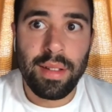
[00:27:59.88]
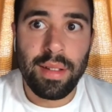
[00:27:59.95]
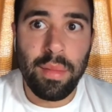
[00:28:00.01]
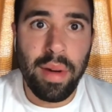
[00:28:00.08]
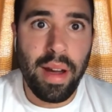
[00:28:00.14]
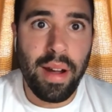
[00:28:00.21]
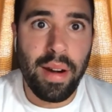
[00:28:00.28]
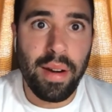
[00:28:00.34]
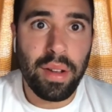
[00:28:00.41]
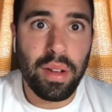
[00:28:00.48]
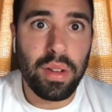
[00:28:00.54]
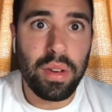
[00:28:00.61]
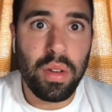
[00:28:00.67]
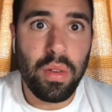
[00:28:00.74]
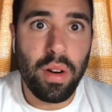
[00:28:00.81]
no matter how
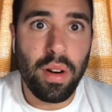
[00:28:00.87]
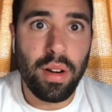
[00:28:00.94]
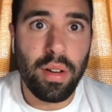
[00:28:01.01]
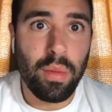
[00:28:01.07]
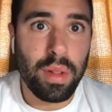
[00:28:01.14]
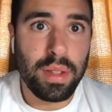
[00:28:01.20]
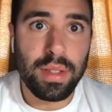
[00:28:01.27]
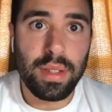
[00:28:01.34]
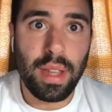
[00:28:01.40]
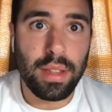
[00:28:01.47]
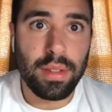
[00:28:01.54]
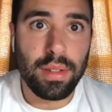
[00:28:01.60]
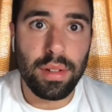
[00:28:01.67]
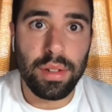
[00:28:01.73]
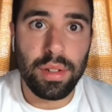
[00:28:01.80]
good you are, once that
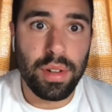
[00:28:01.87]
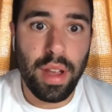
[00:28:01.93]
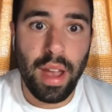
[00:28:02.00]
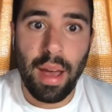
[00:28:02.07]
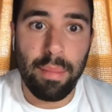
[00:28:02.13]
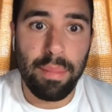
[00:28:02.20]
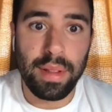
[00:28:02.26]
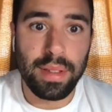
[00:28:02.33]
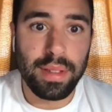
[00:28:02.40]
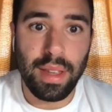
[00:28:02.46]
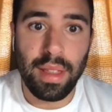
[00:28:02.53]
surgery happens,